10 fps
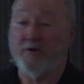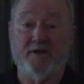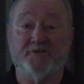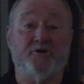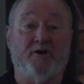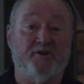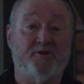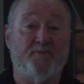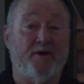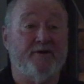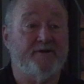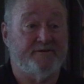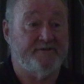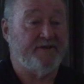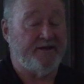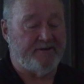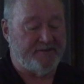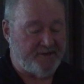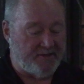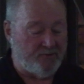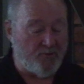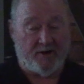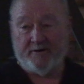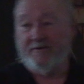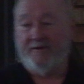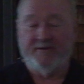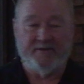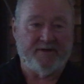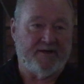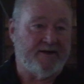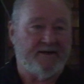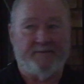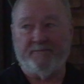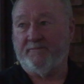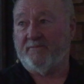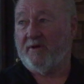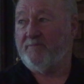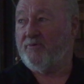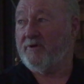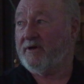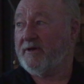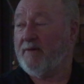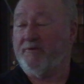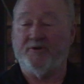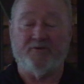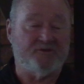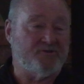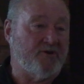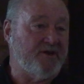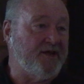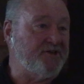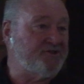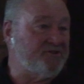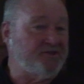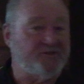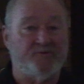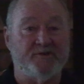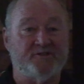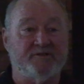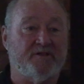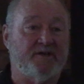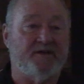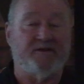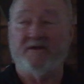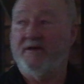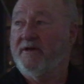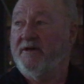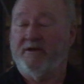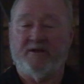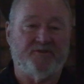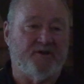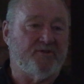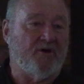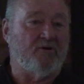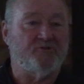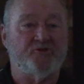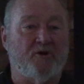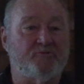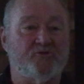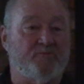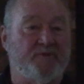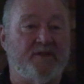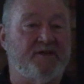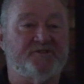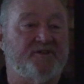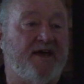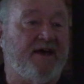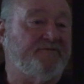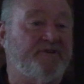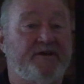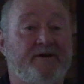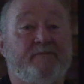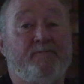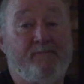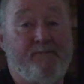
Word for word: pretty excited about it and, and I'll tell you what, um, I put a couple of units on an engine just recently and, and I think the whole job took me less than half an hour.